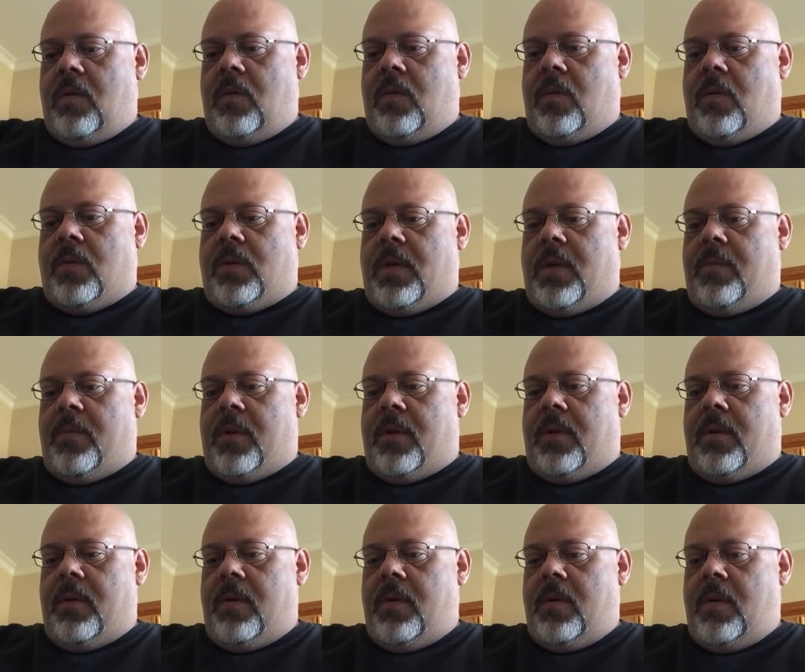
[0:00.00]
Of course, I'm going
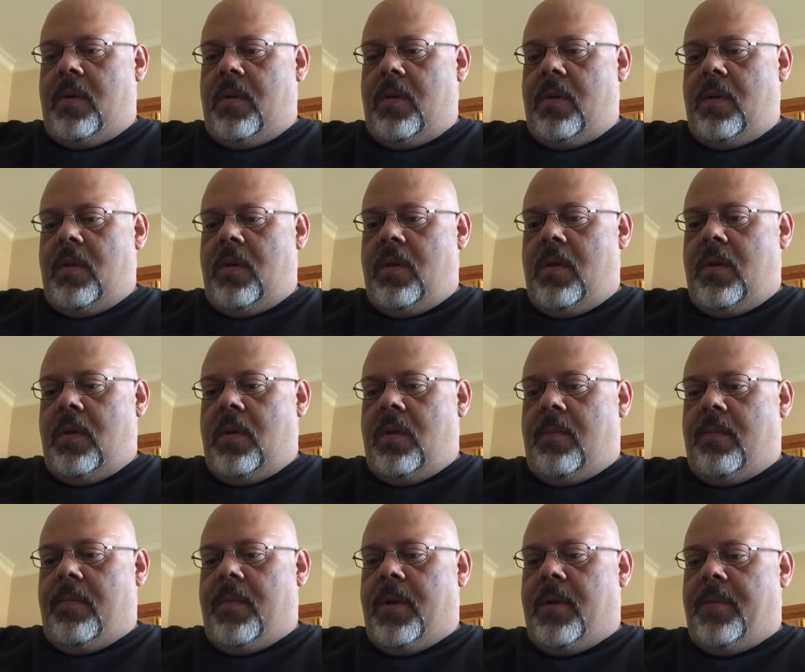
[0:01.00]
to
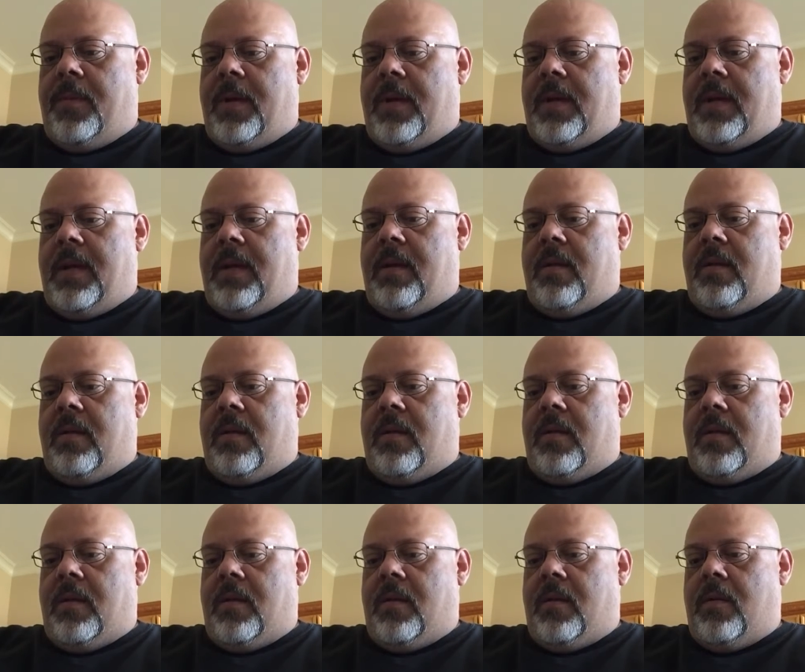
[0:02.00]
bump it down
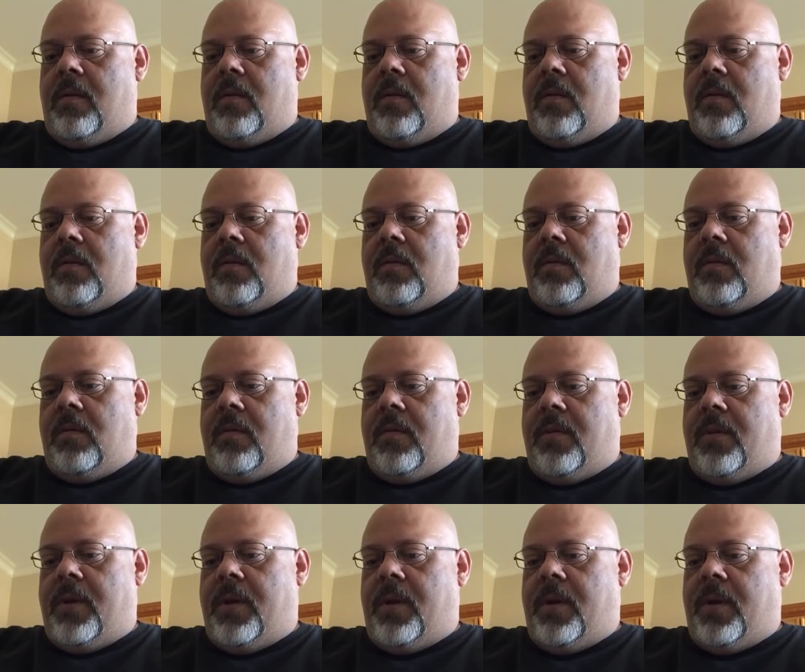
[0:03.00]
to
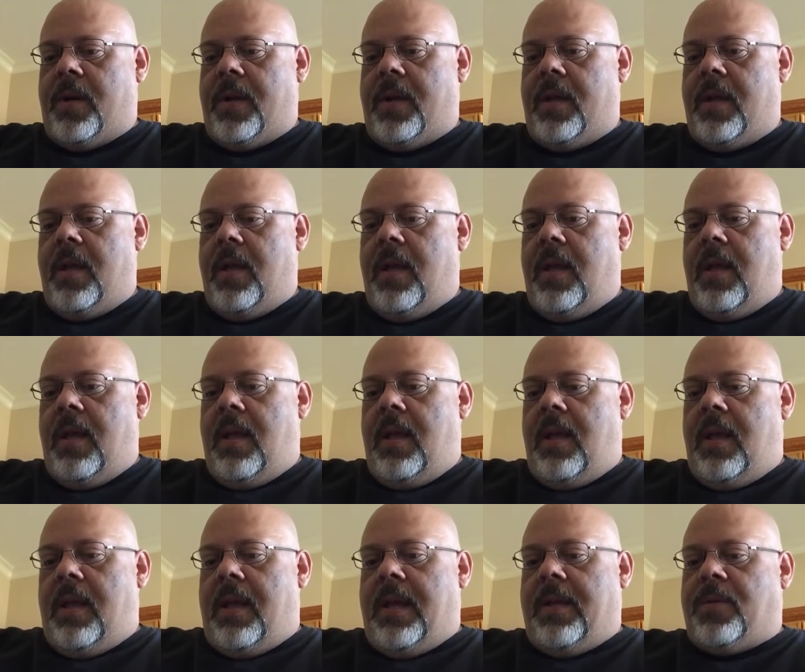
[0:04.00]
30.
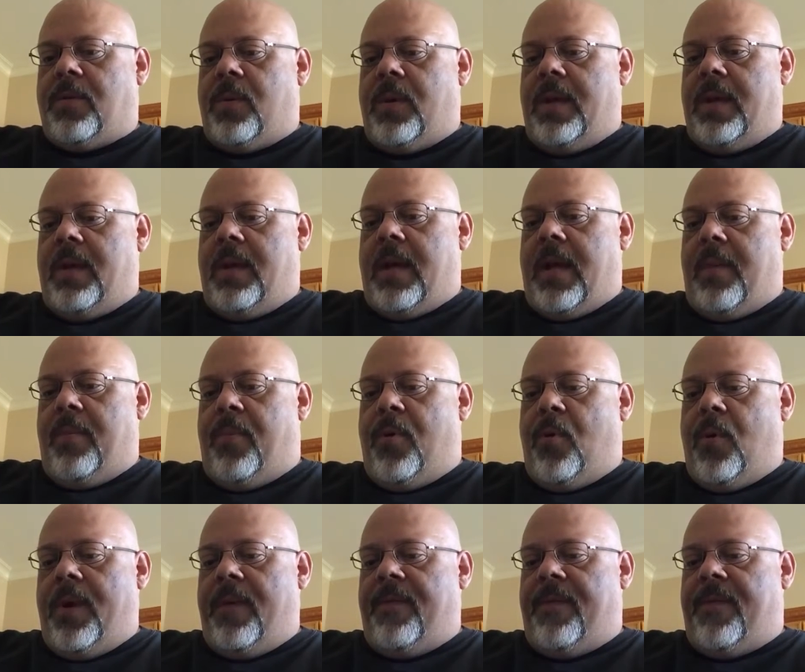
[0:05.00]
It's reading a
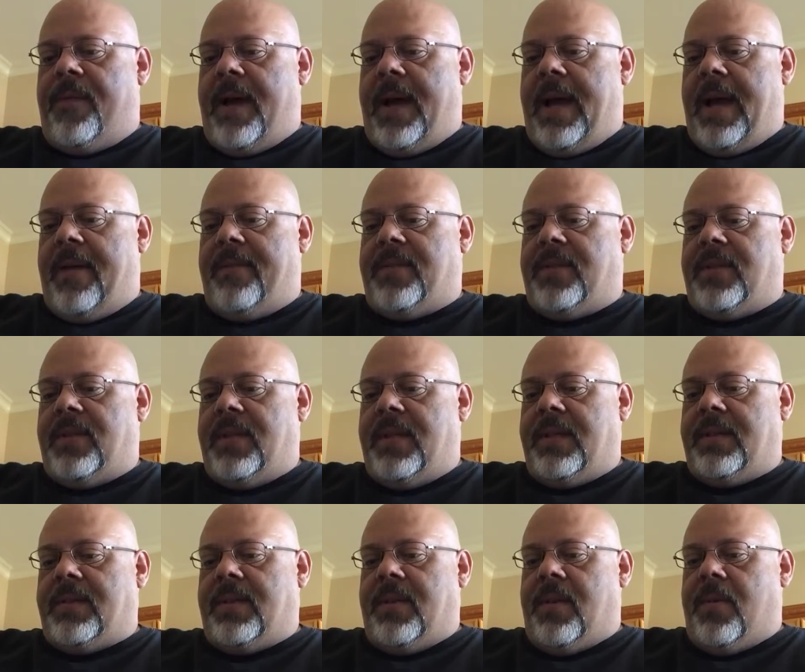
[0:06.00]

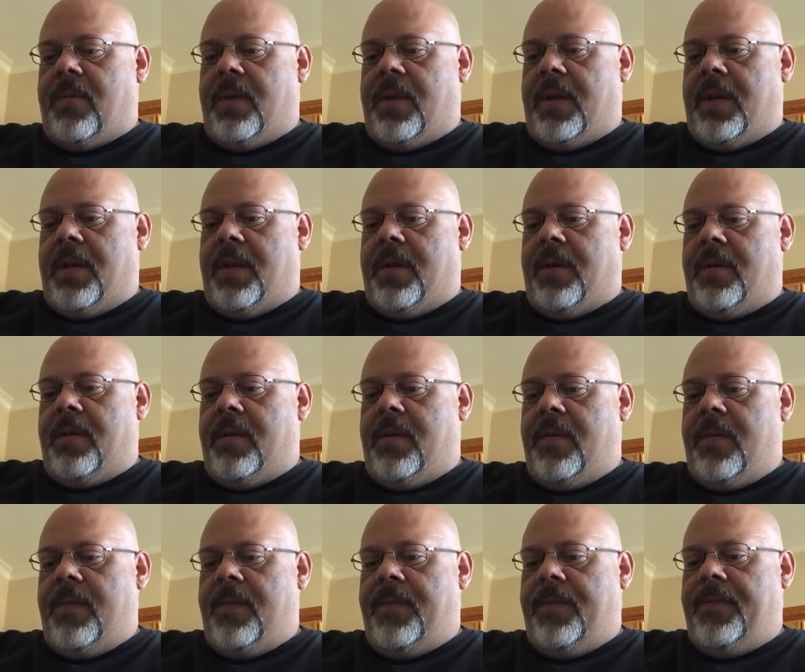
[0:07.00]
0.56 on here.
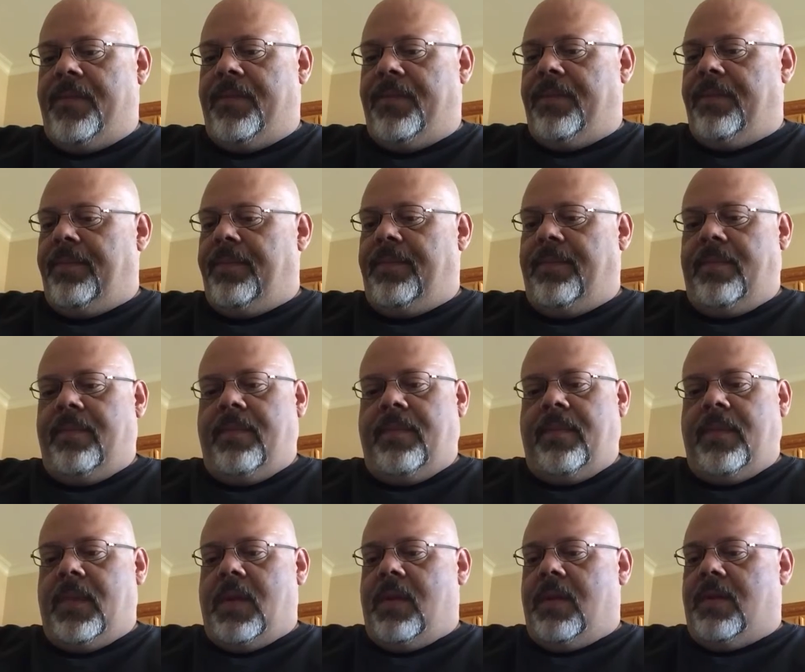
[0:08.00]

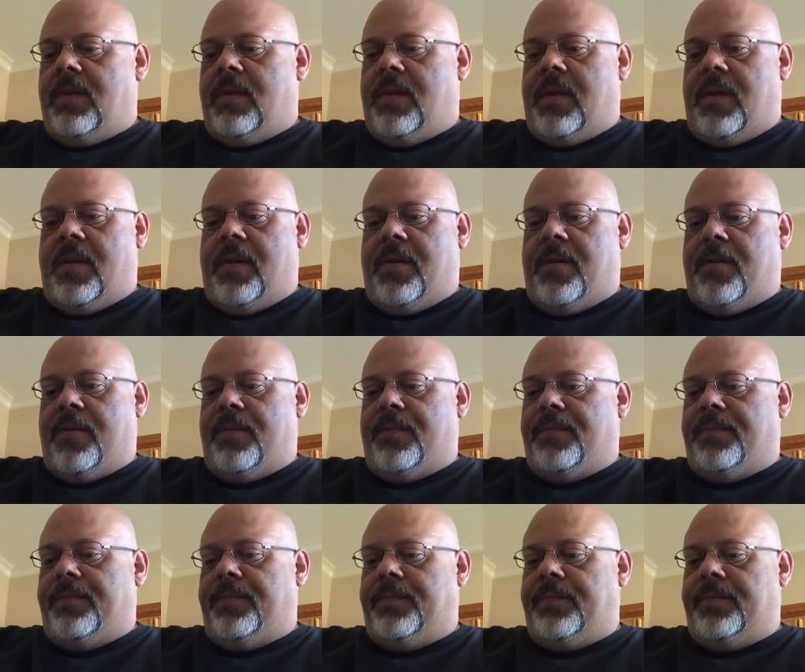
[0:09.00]
So